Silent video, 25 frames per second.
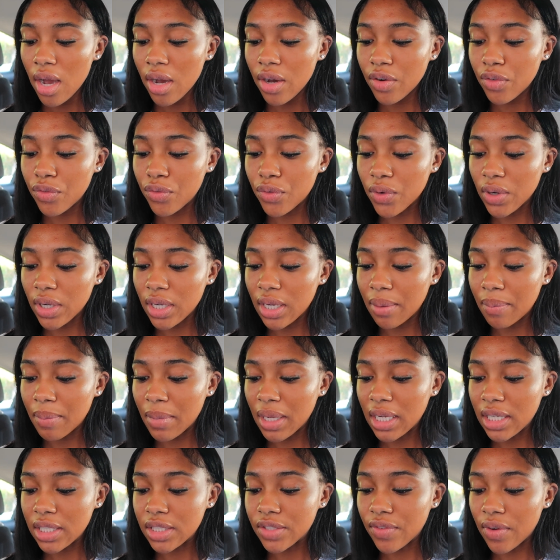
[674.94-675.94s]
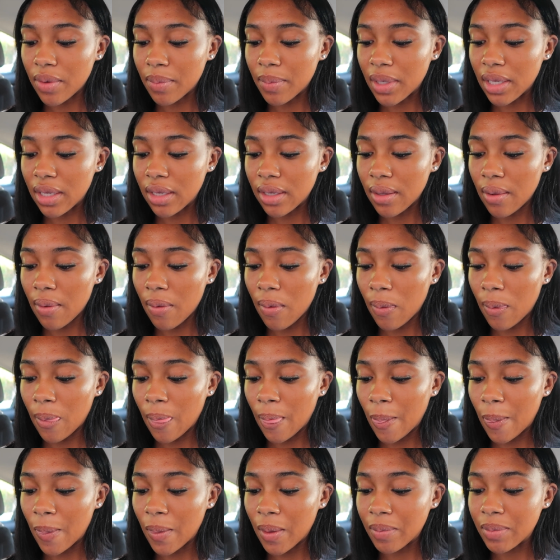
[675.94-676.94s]
40 minutes from me.
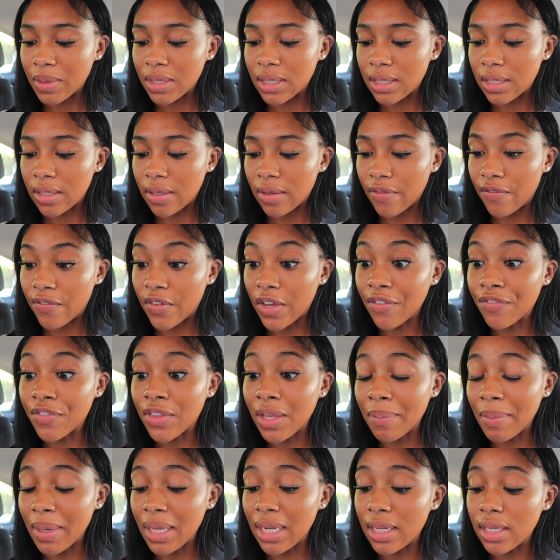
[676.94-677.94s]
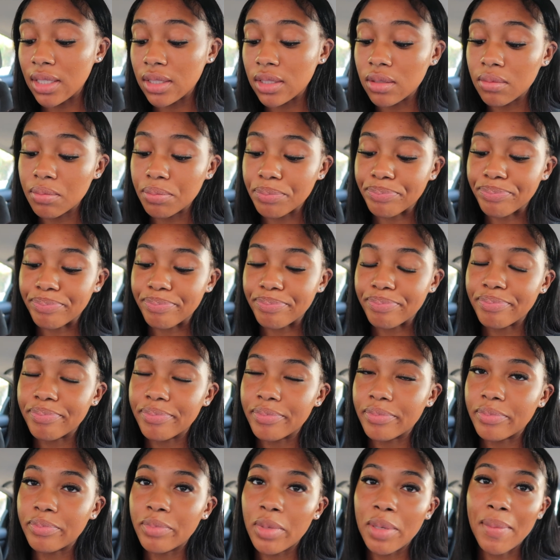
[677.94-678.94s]
Let me see, 50 minutes.
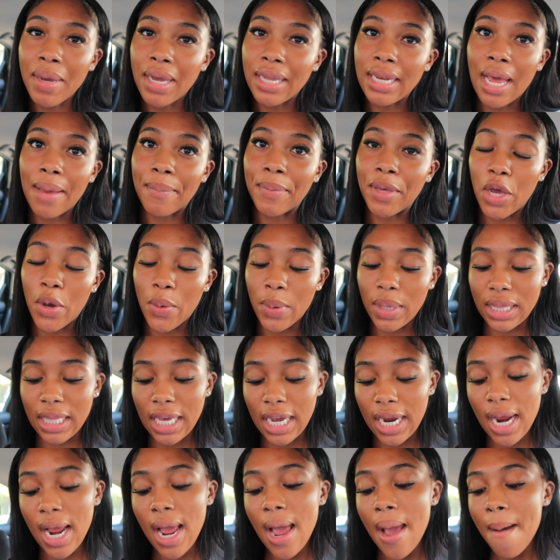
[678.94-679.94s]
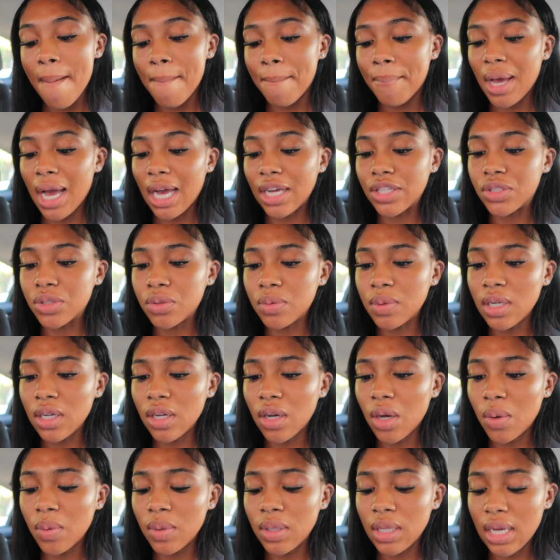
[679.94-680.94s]
We might not be going there, but I do want to
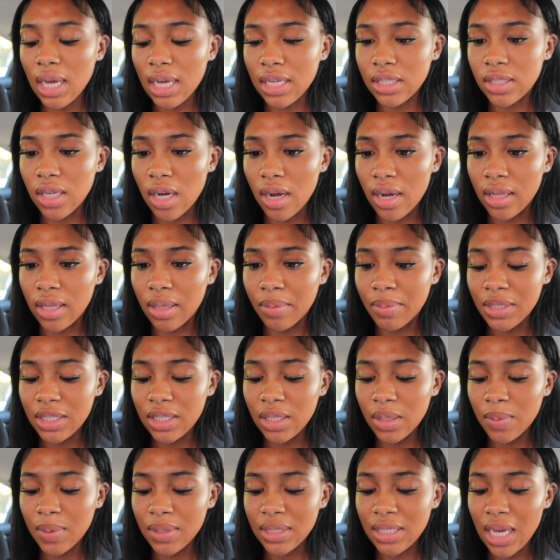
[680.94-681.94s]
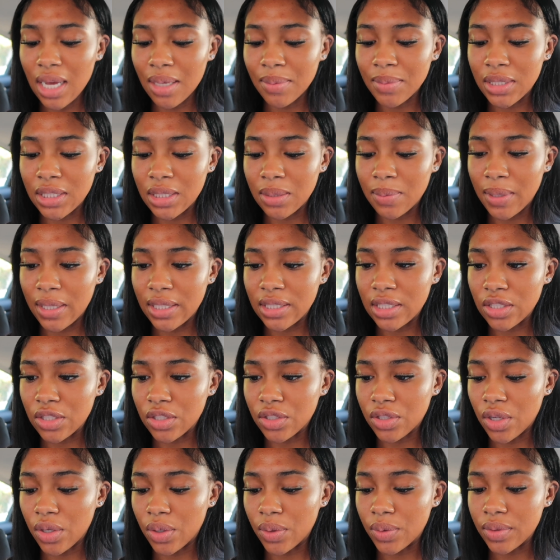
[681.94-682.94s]
go look at Zara. Let me see what times these places
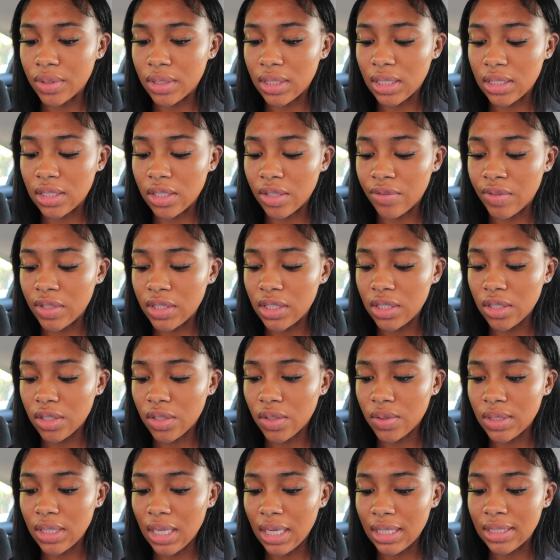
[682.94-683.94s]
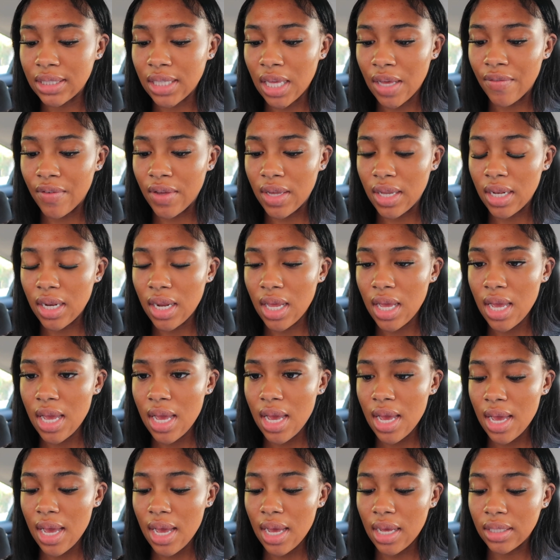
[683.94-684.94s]
close, because Aritzia closes at 7
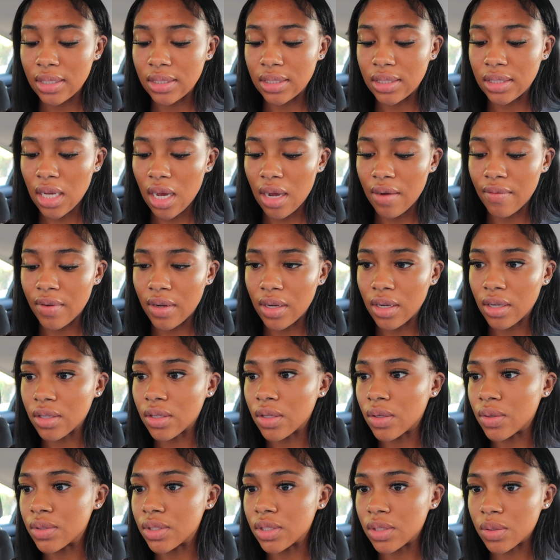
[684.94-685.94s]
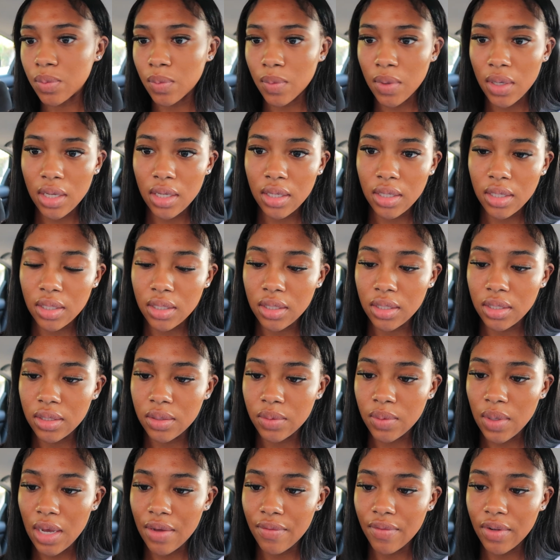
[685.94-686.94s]
and Zara closes 1.
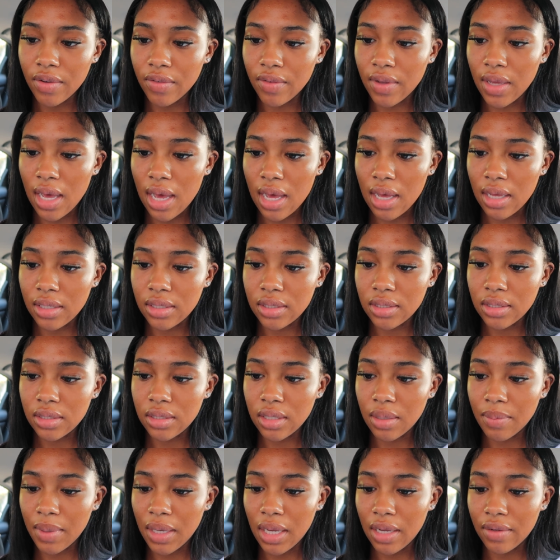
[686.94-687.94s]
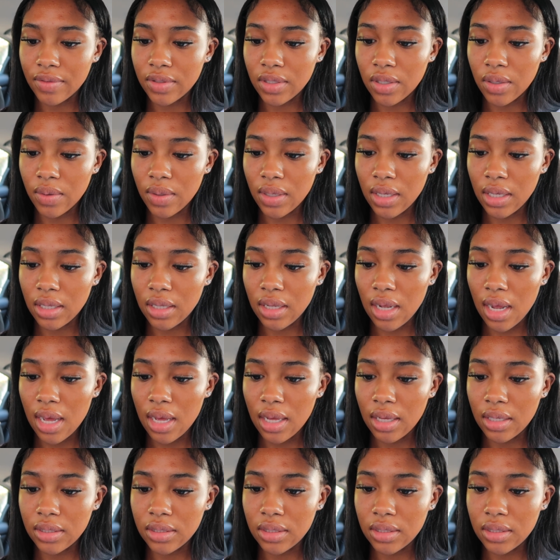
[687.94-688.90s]
Do I have enough gas? I might have to go get gas.